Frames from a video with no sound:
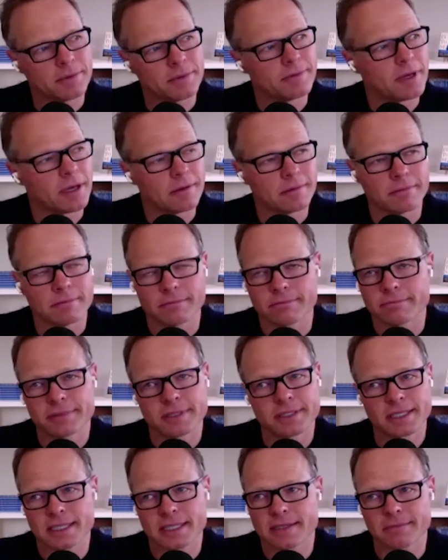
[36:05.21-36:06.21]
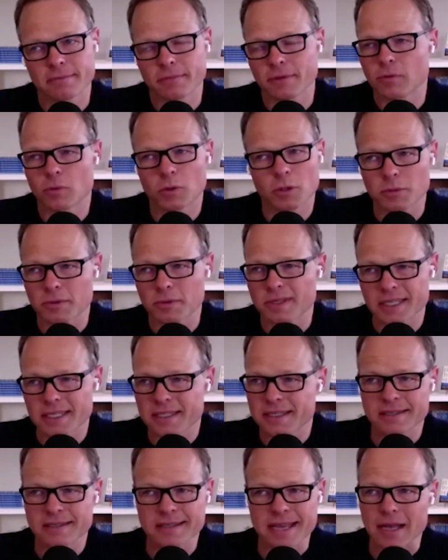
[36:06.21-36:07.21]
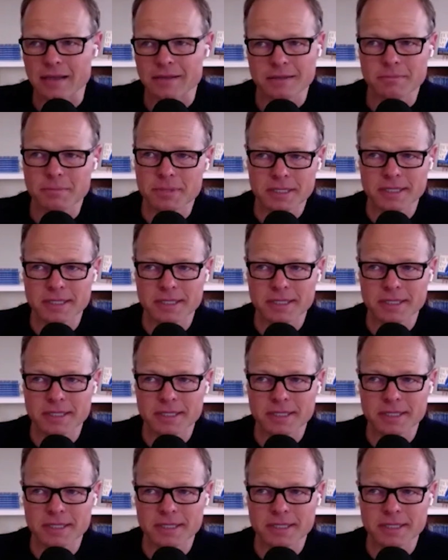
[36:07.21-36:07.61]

We've worked with 60,000